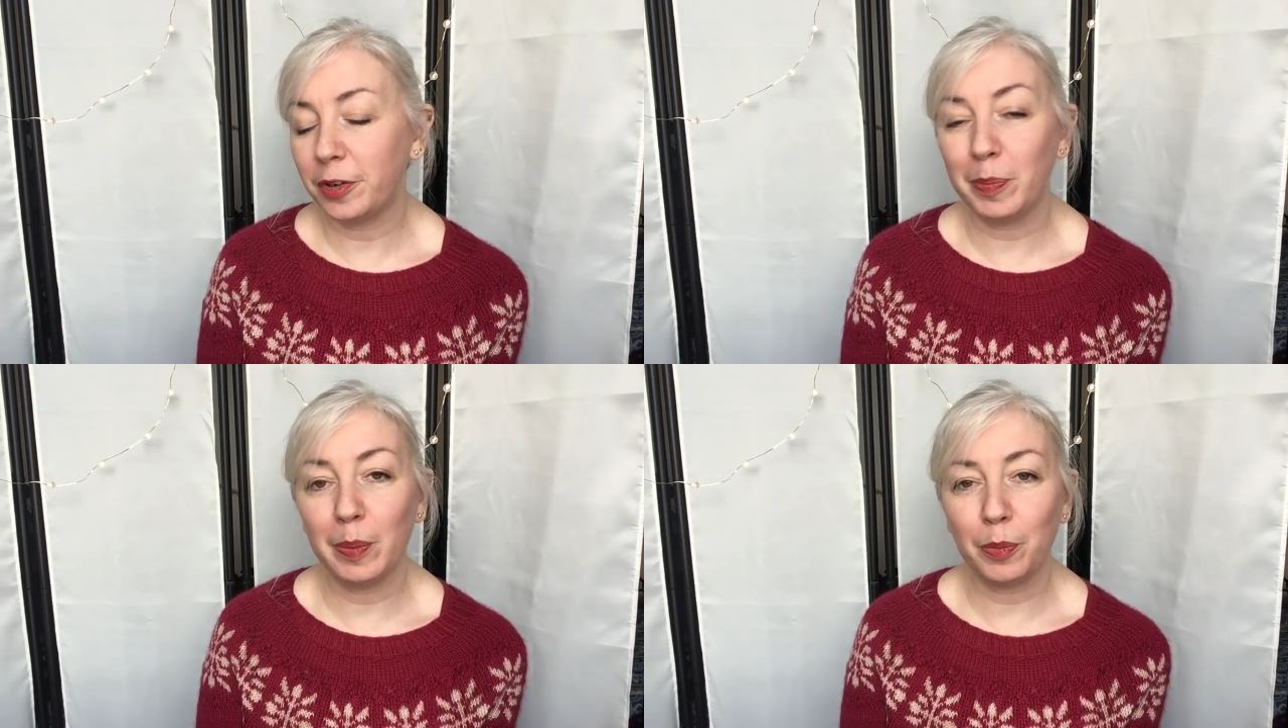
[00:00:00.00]

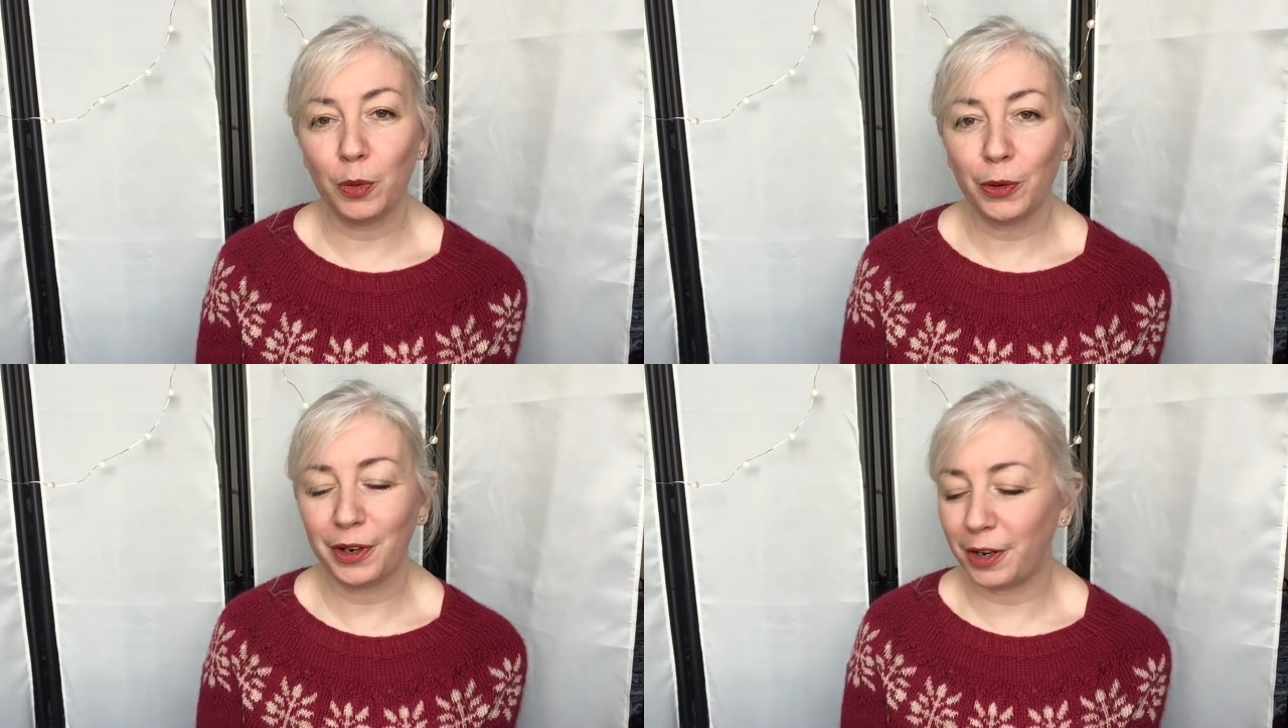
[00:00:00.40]
to be
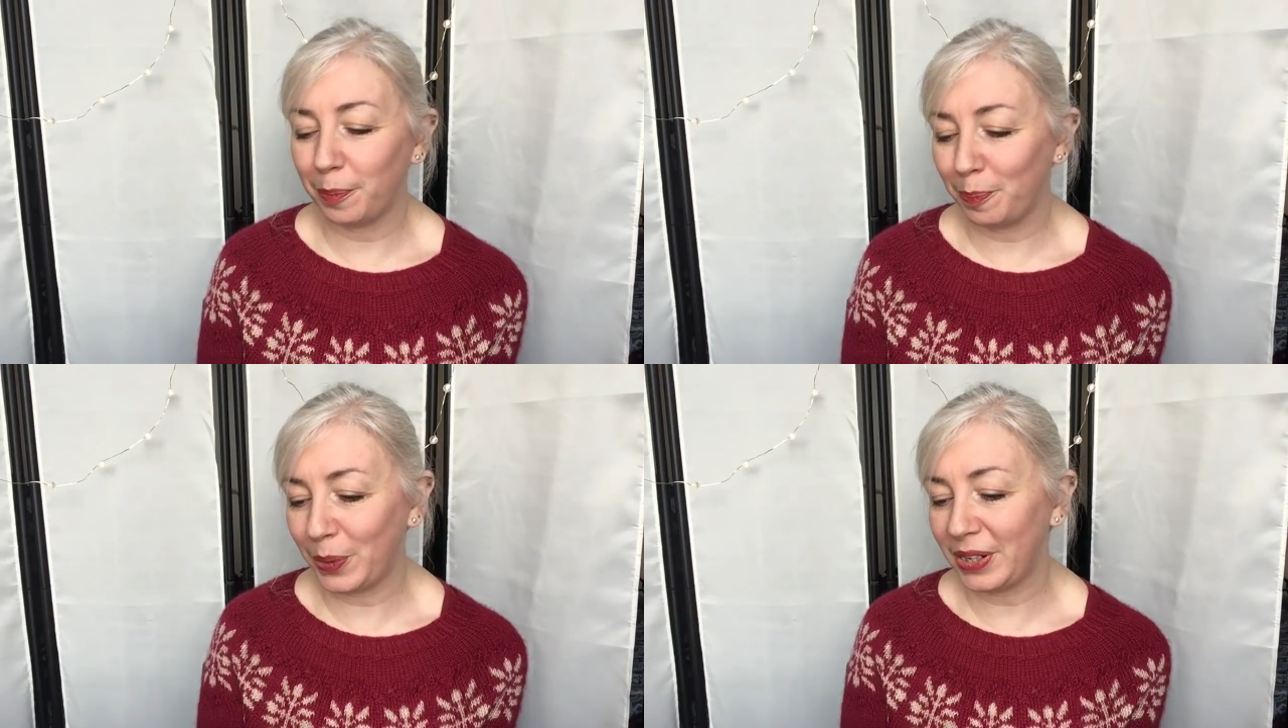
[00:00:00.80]
poorer
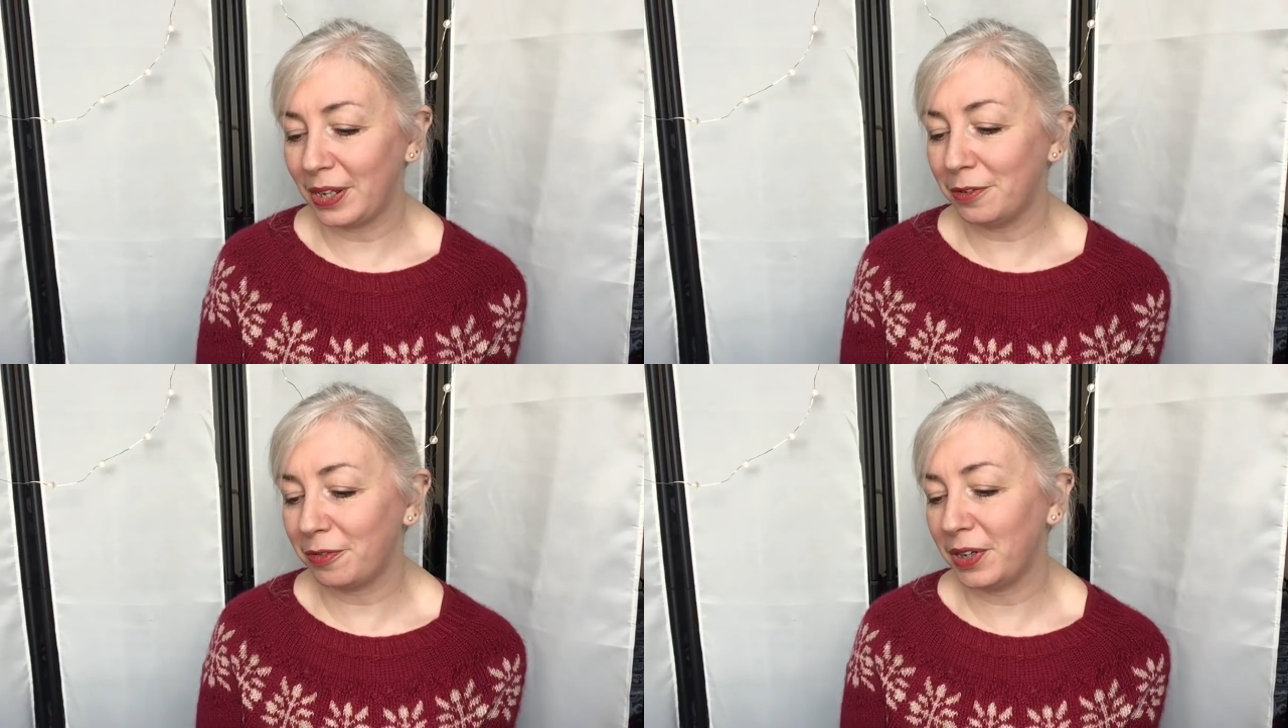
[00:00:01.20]
but
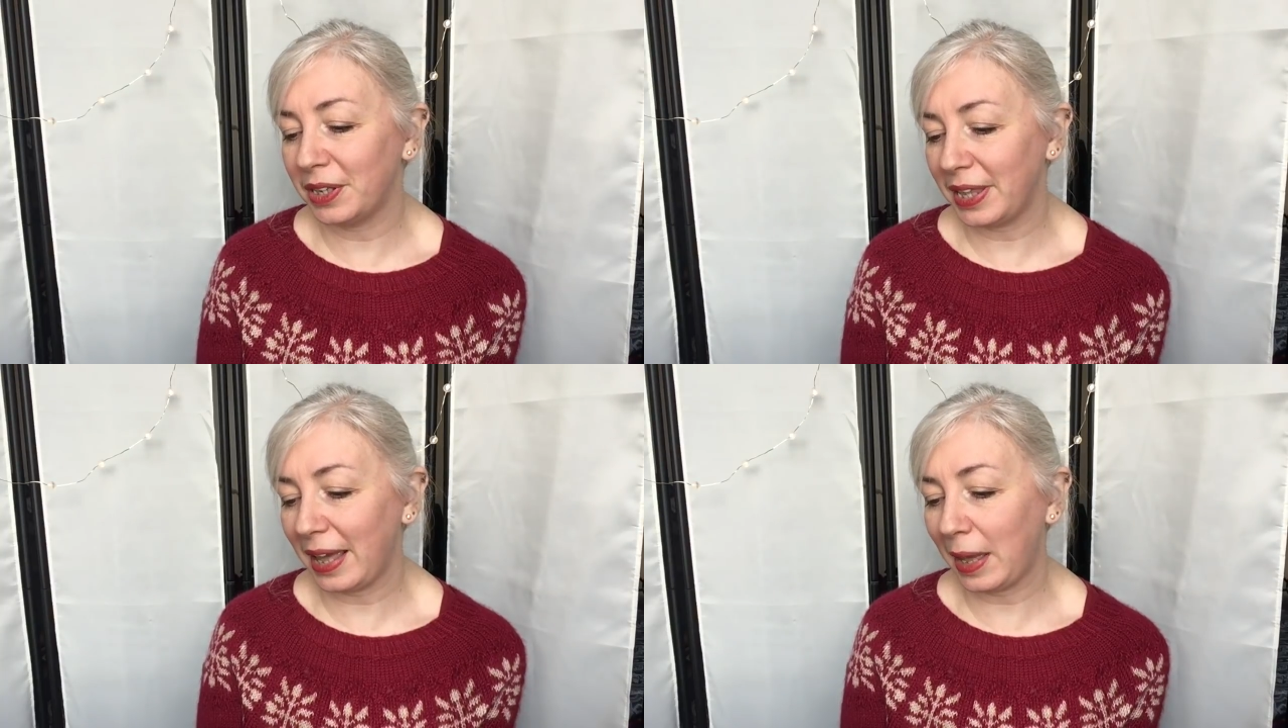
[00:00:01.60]

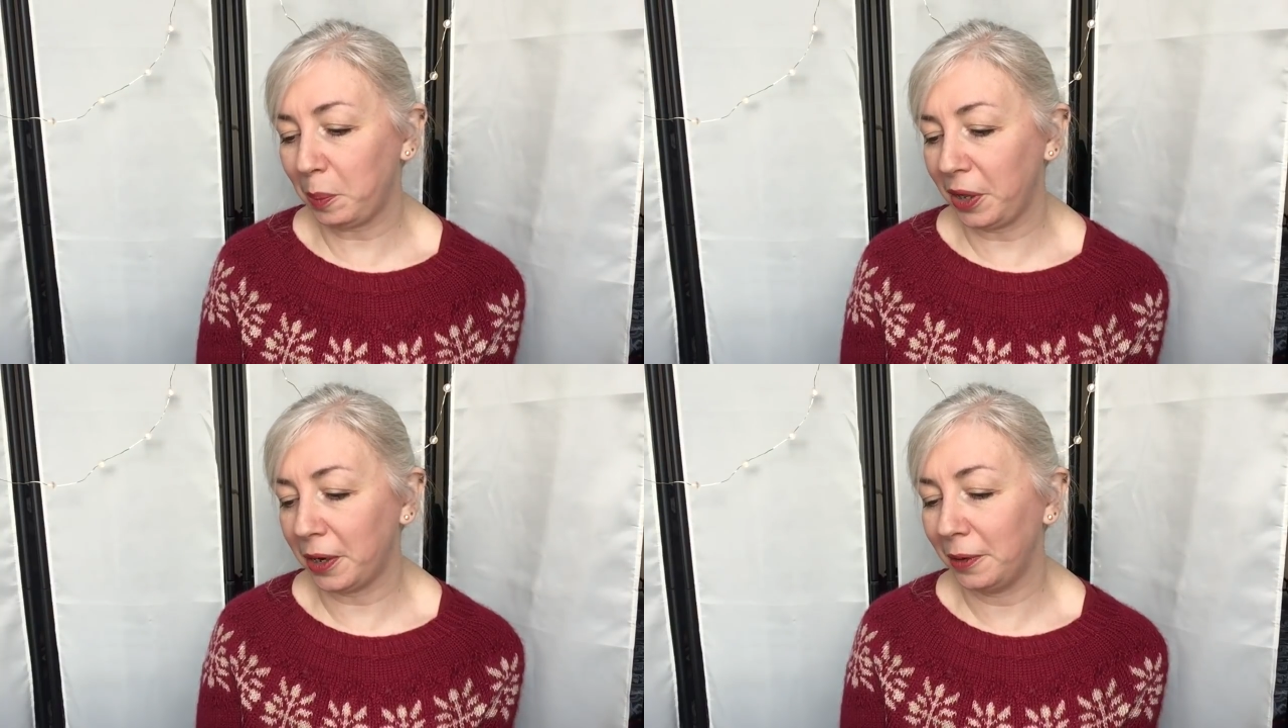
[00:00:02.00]
infinitely
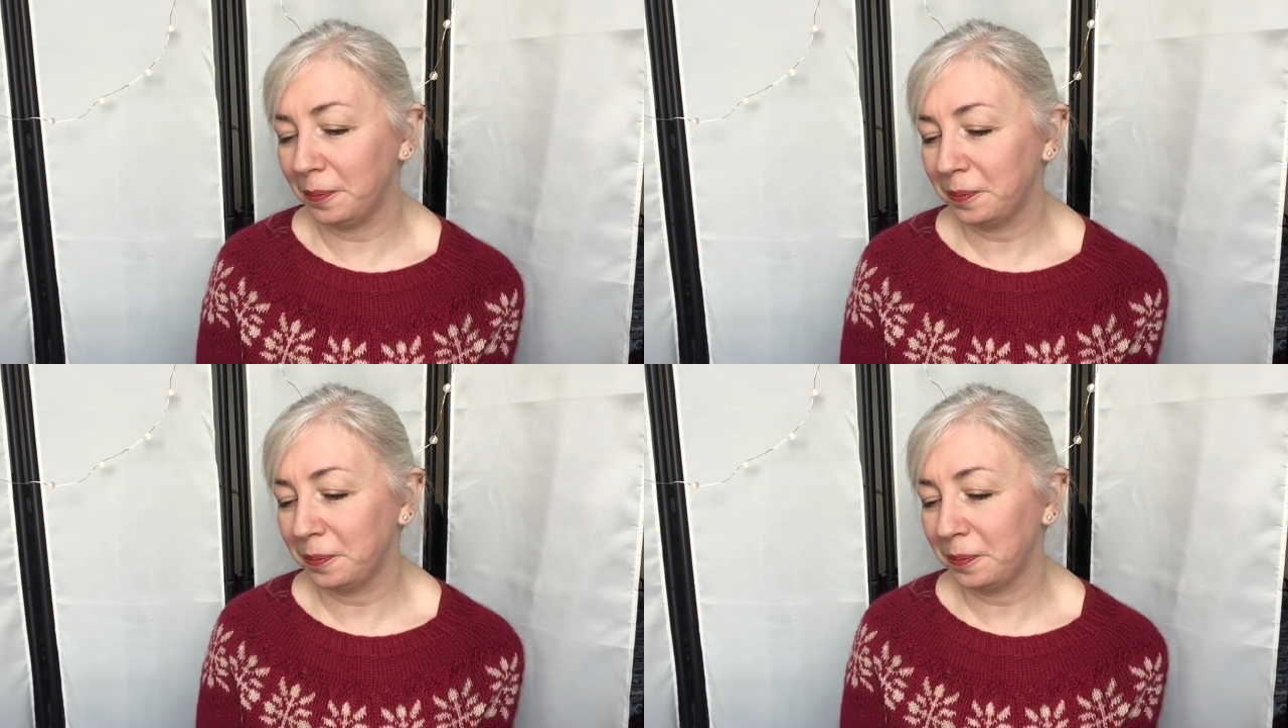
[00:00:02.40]
happier.